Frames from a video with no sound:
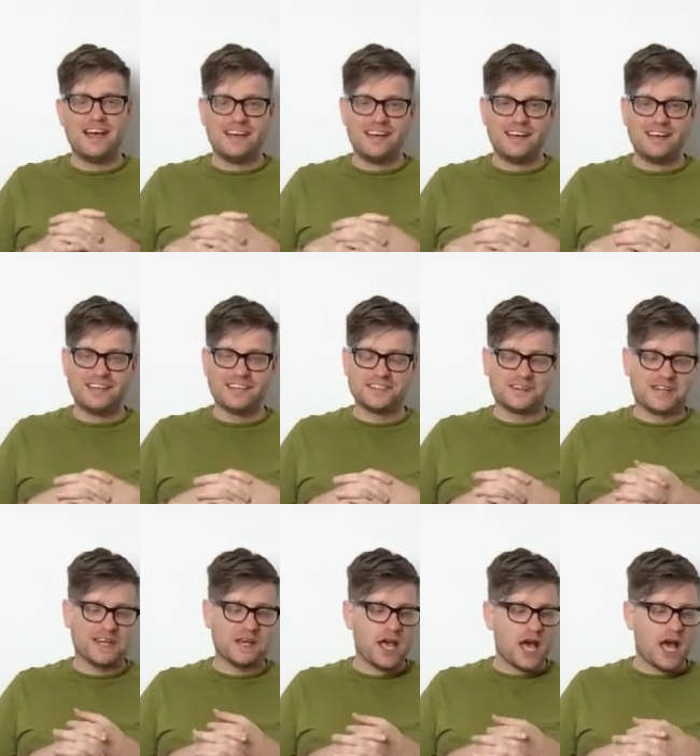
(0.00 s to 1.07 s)
that's
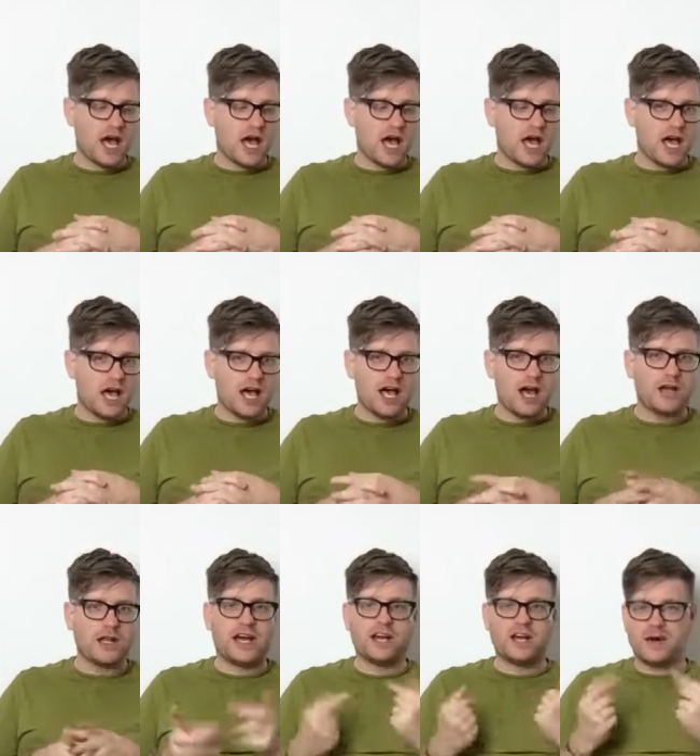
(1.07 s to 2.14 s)
funny.
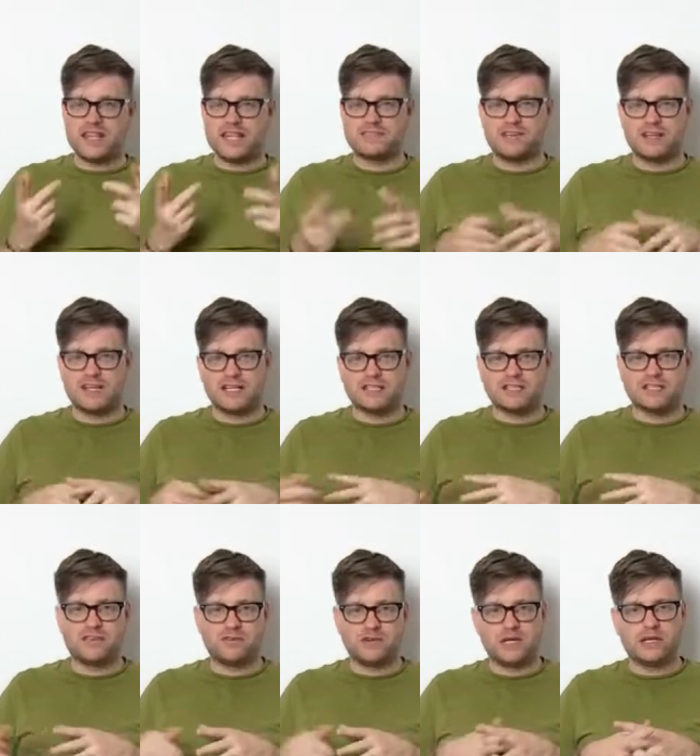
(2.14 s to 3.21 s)
Only I know why that's funny because
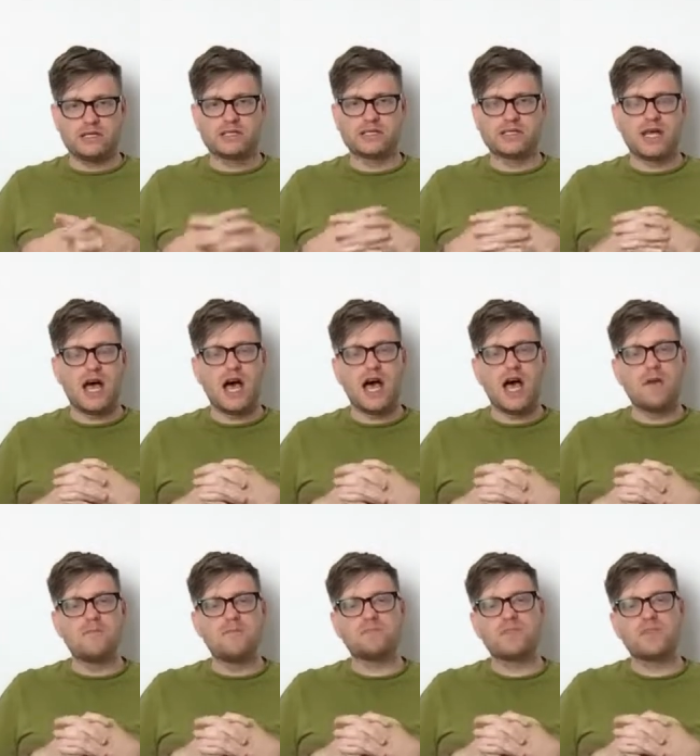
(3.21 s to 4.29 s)
I've got the answers.
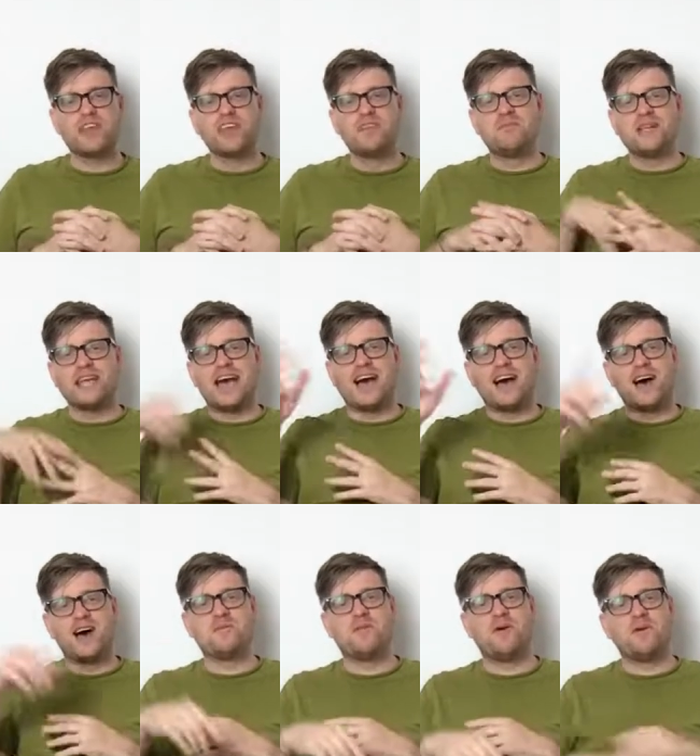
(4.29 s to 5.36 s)
But
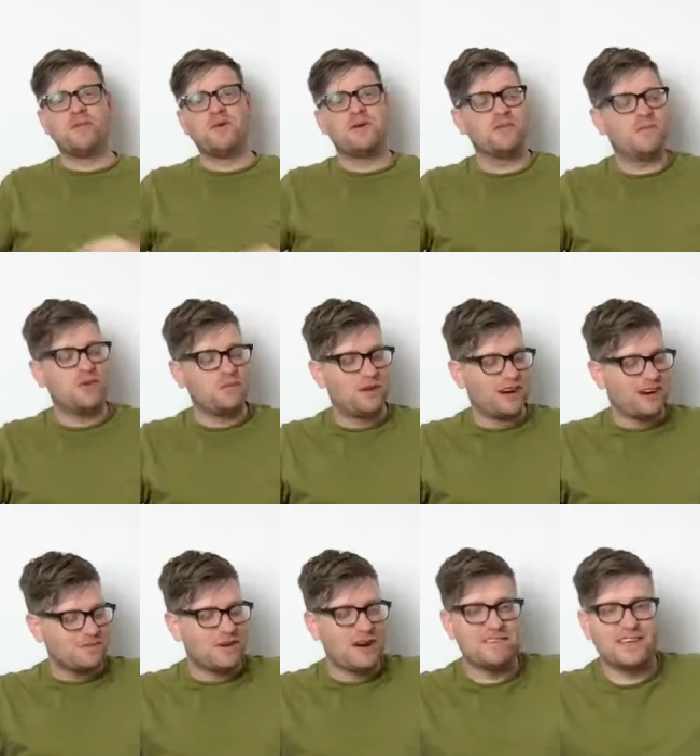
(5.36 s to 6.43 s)
yeah, pop
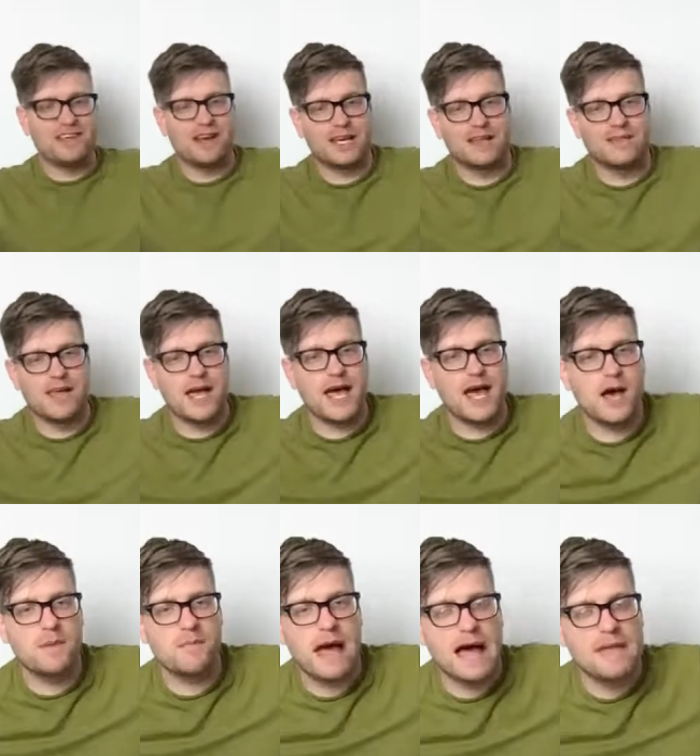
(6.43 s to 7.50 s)
whatever you like in there,
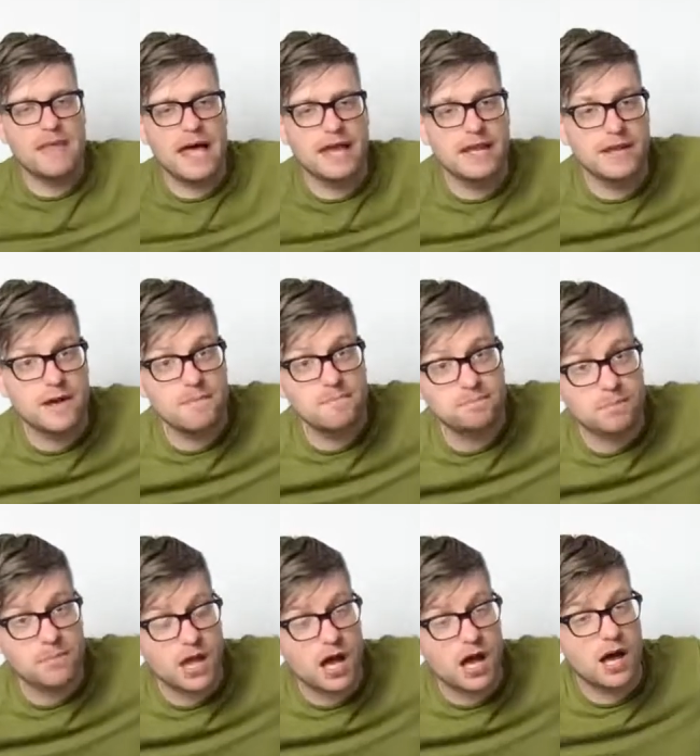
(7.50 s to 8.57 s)
and then
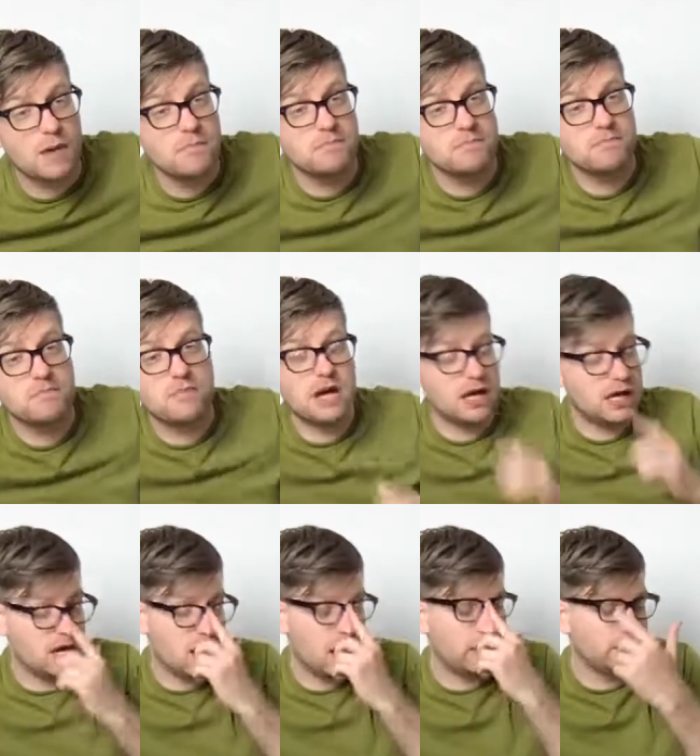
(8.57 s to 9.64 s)

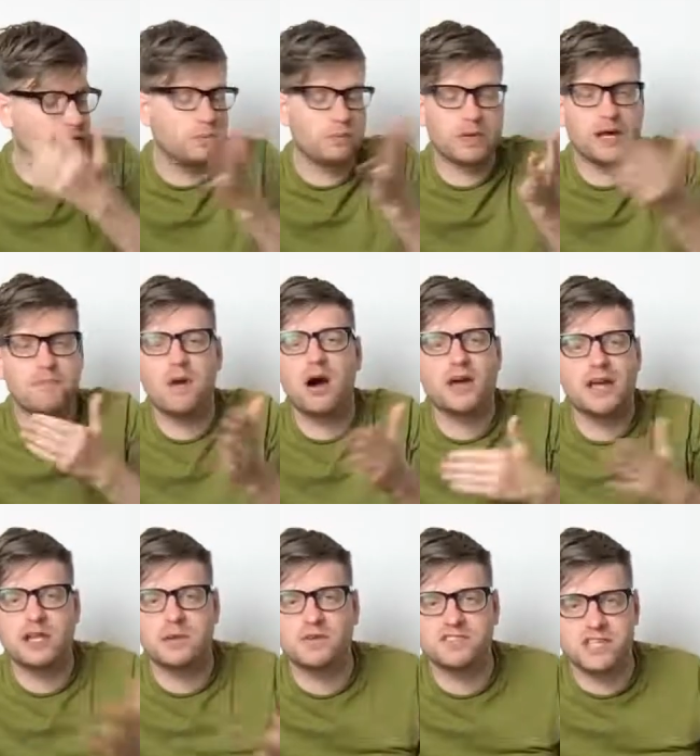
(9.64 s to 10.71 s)
I'll when I'm marking
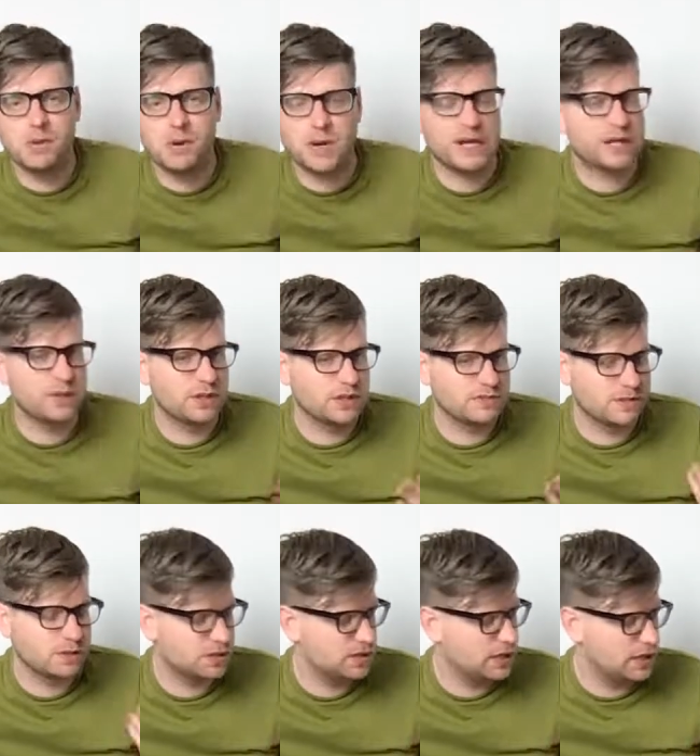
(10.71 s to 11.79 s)
them, obviously I won't include those
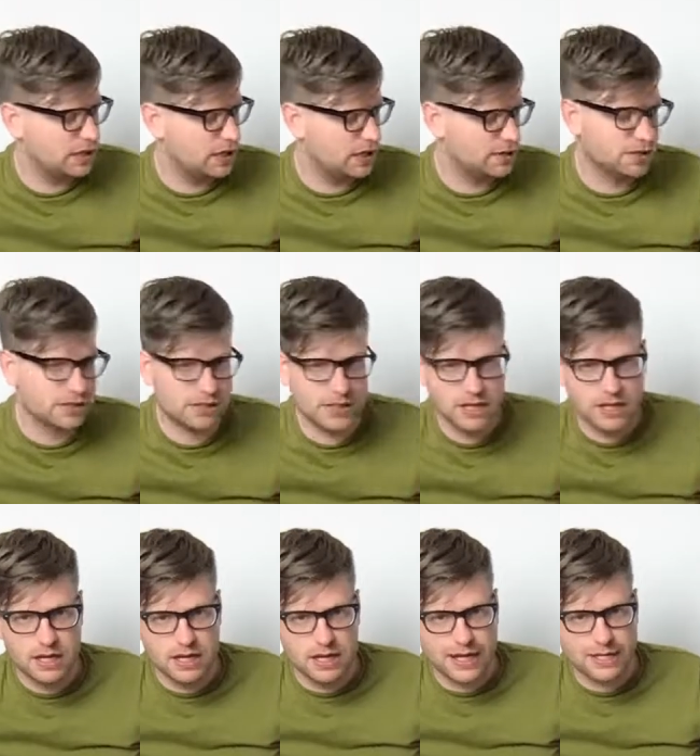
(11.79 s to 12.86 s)
fields in the answers
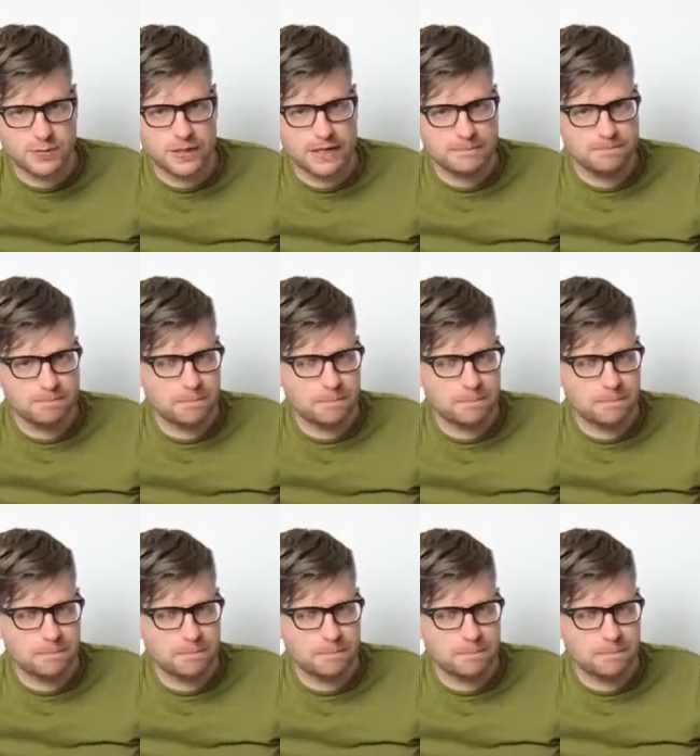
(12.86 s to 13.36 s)
next week.